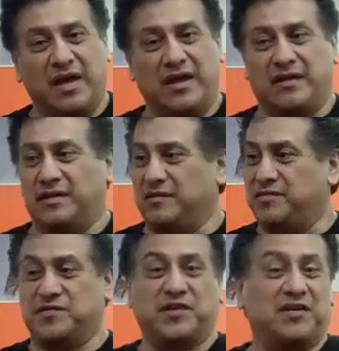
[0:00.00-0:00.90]
And
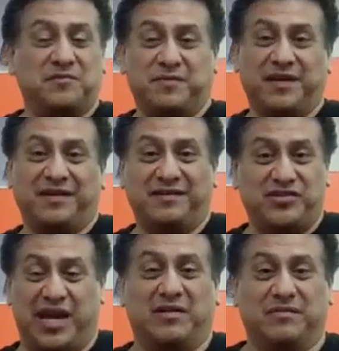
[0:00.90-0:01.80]
subscribe to my
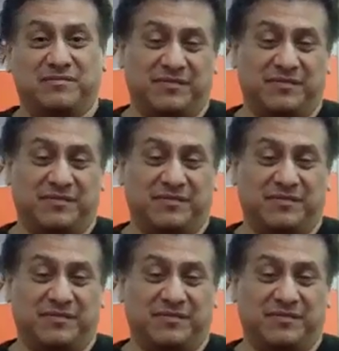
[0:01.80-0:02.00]
channel.